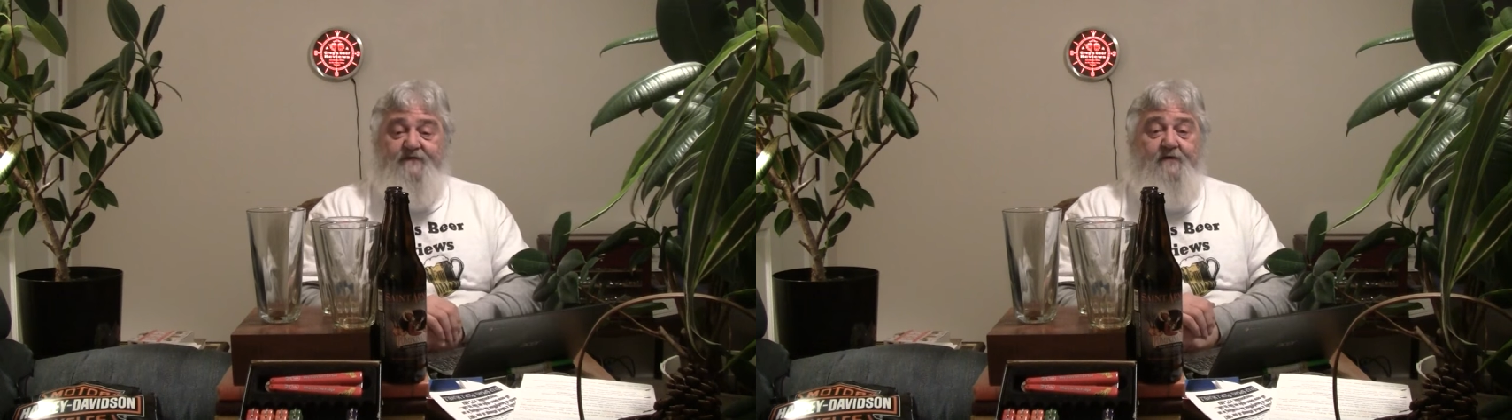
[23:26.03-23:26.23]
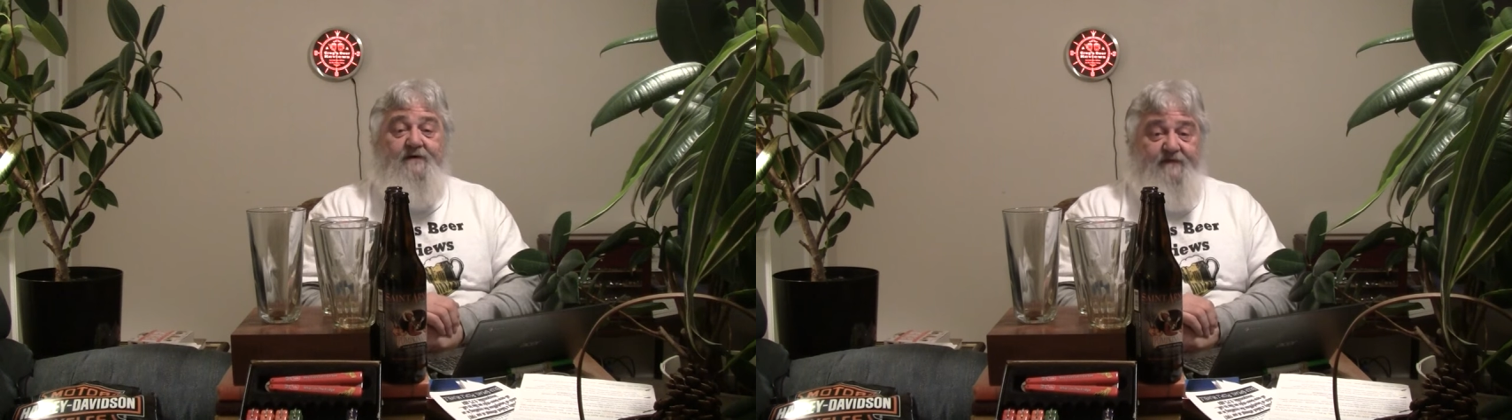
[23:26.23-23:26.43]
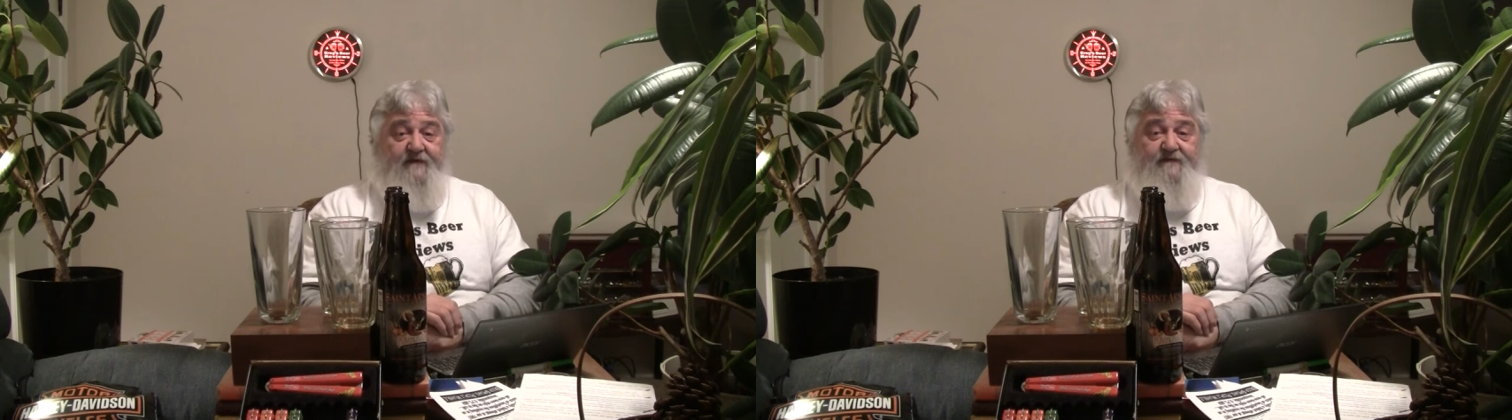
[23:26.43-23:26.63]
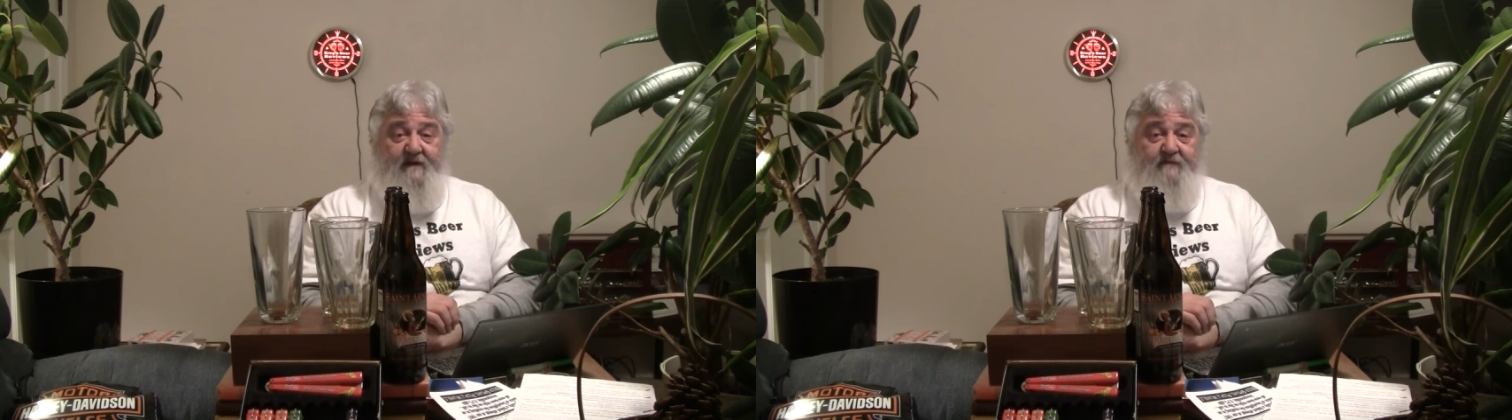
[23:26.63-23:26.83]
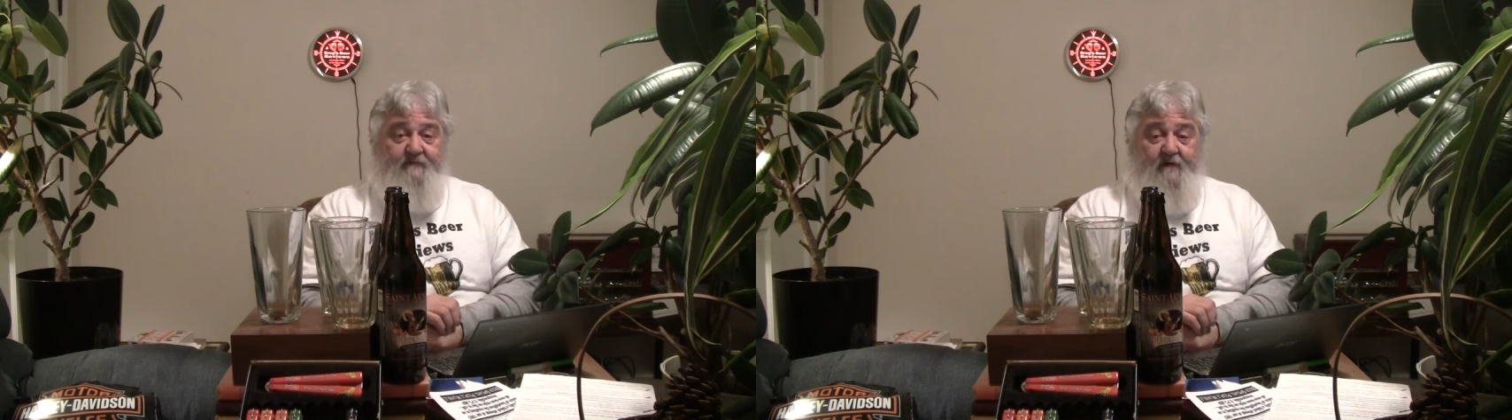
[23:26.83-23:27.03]
the
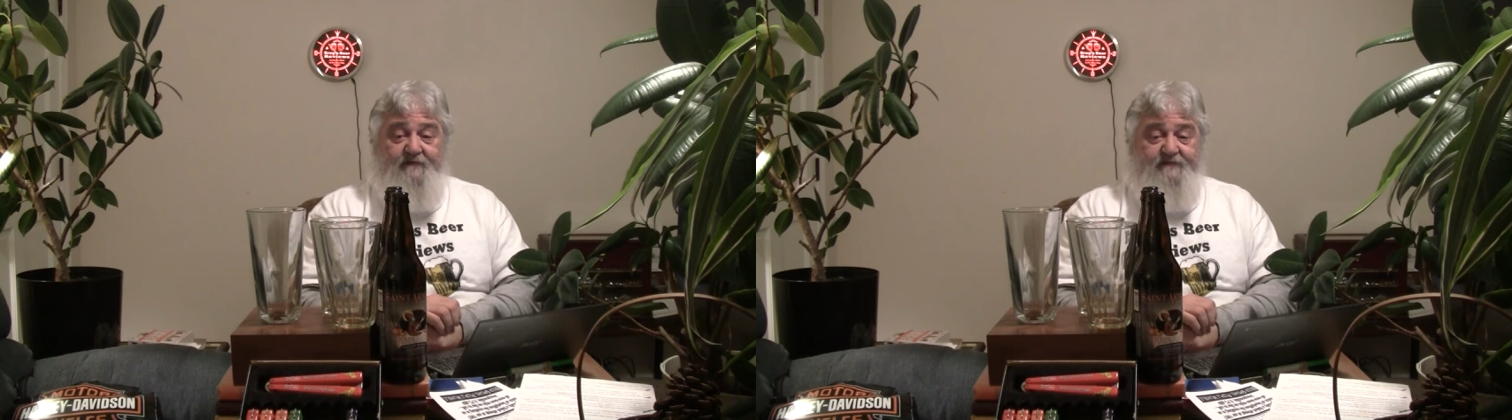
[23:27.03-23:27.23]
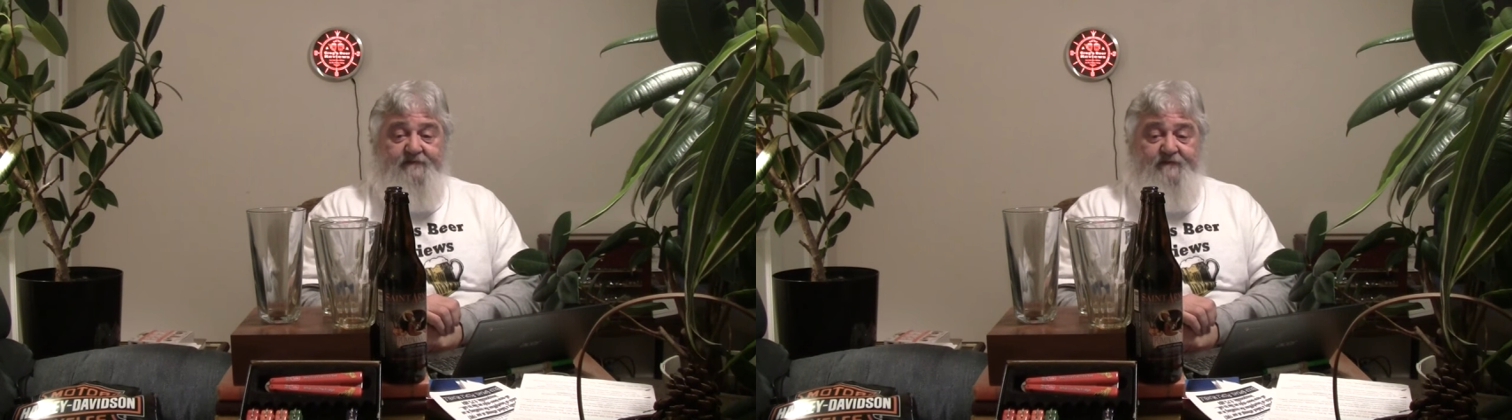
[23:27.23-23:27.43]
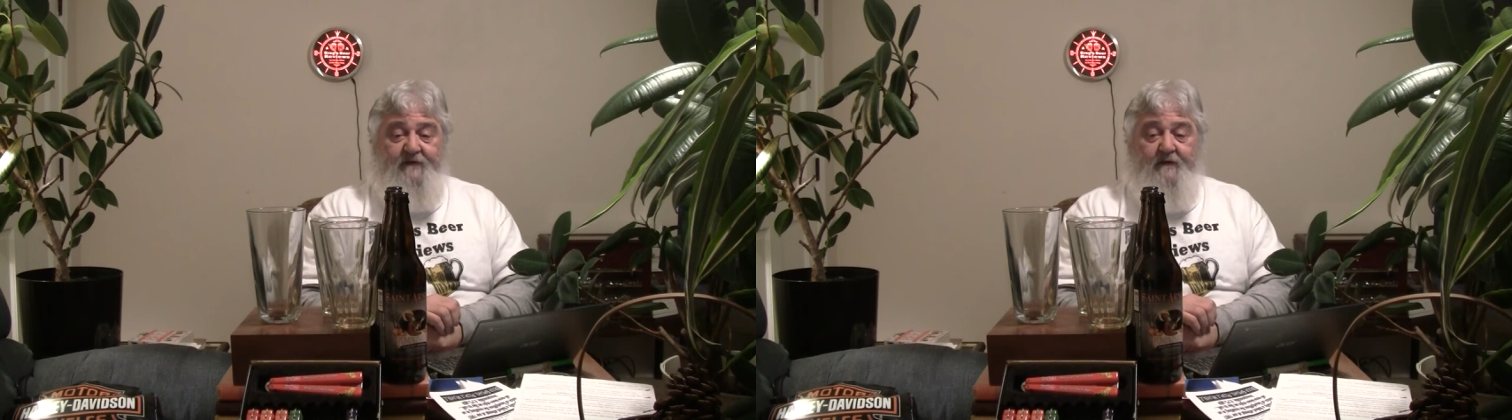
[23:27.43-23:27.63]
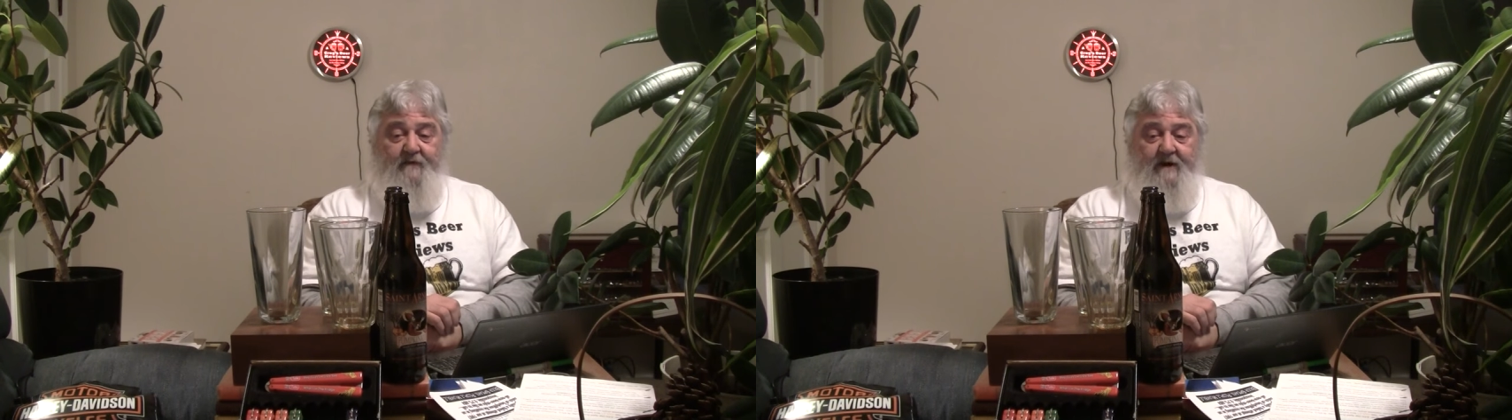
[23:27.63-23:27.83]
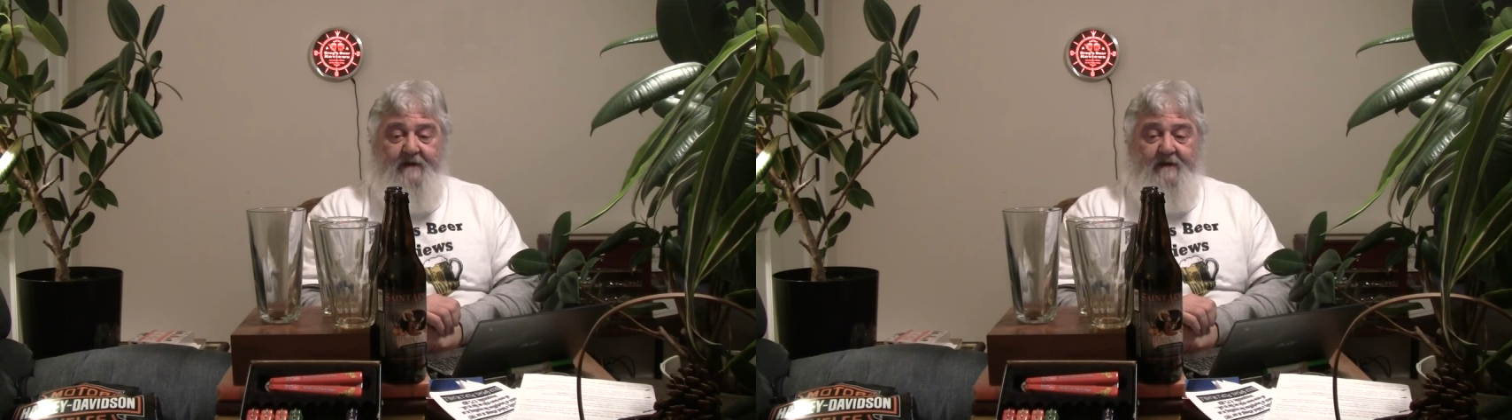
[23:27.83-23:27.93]
2016 version. So